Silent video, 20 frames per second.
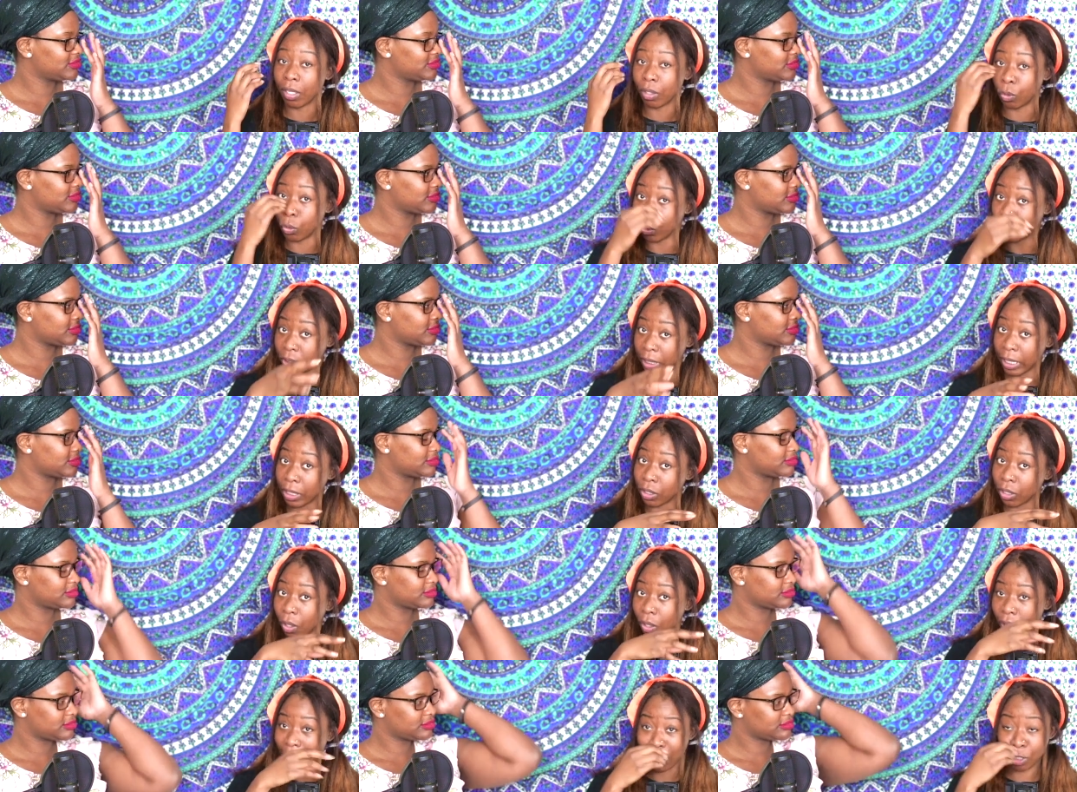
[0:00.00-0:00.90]
Speaker 1: who date
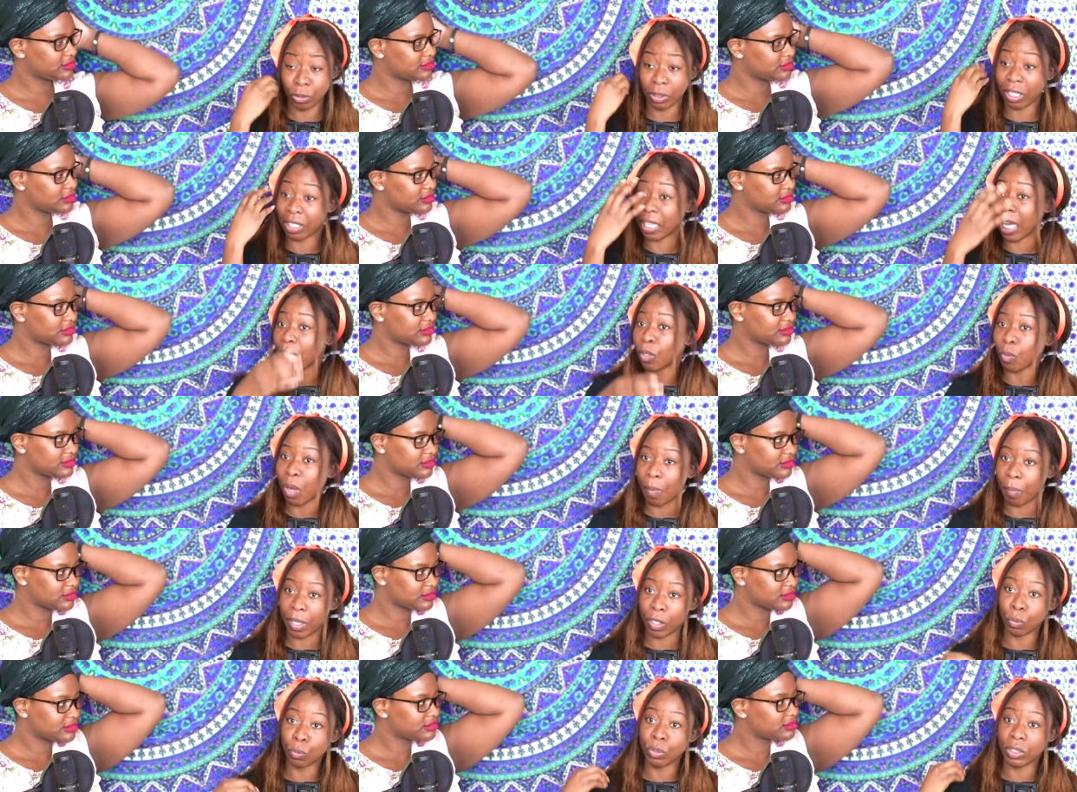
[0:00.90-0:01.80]
actually a lot of white
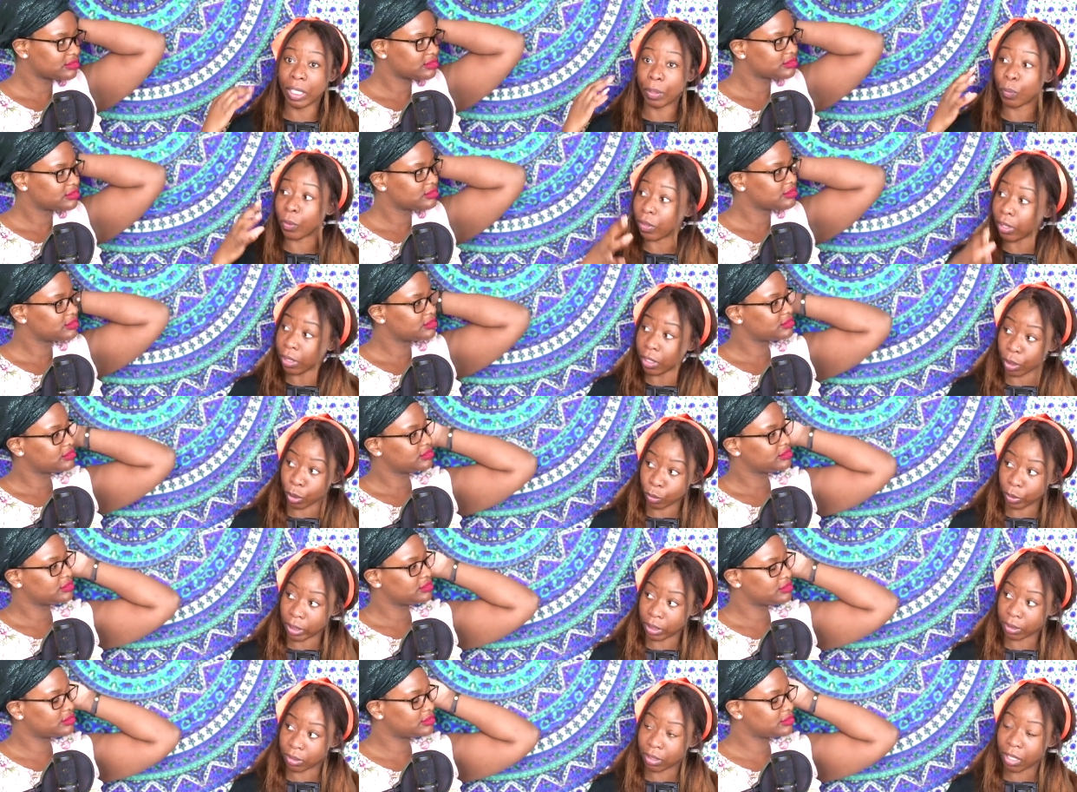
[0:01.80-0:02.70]
men who date within their
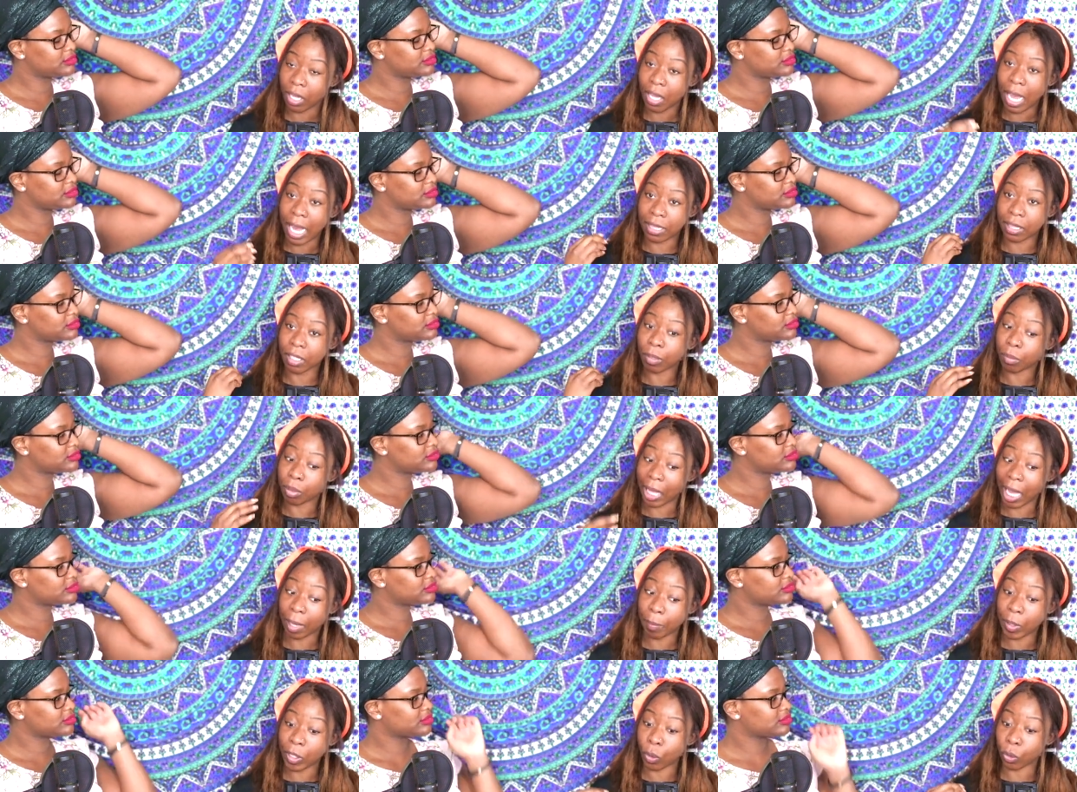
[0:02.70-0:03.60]
race. Mm-hmm. I think black
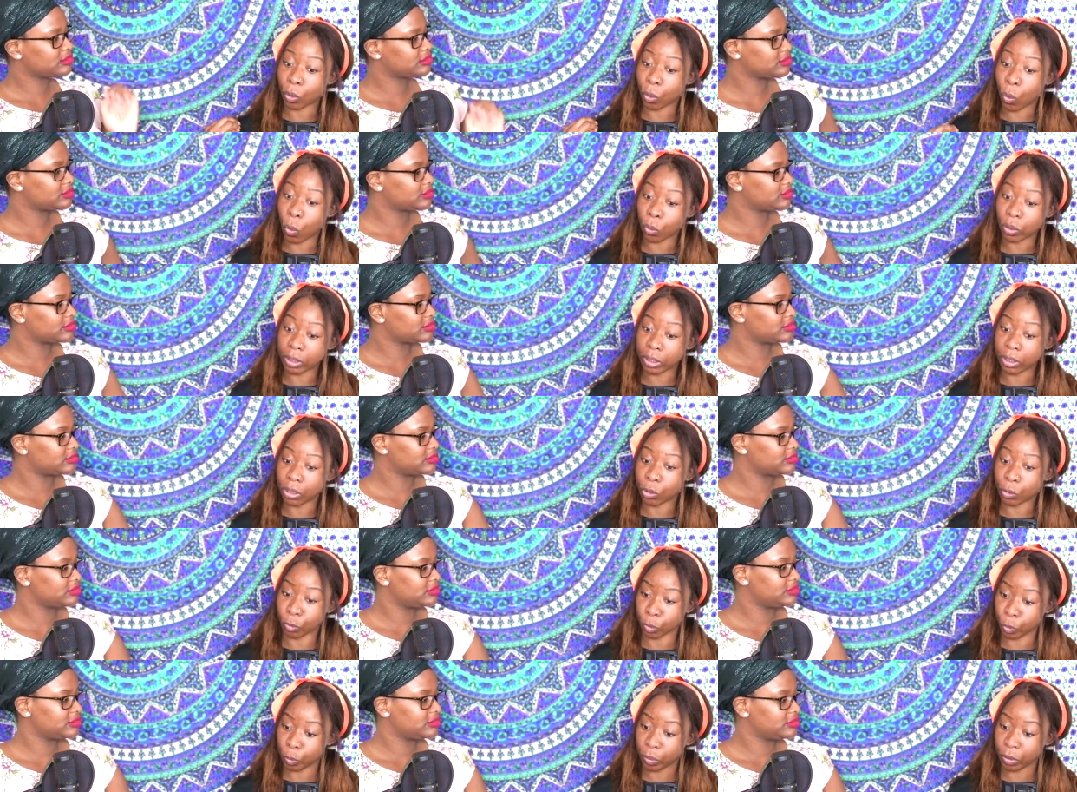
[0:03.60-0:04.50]
men are the only group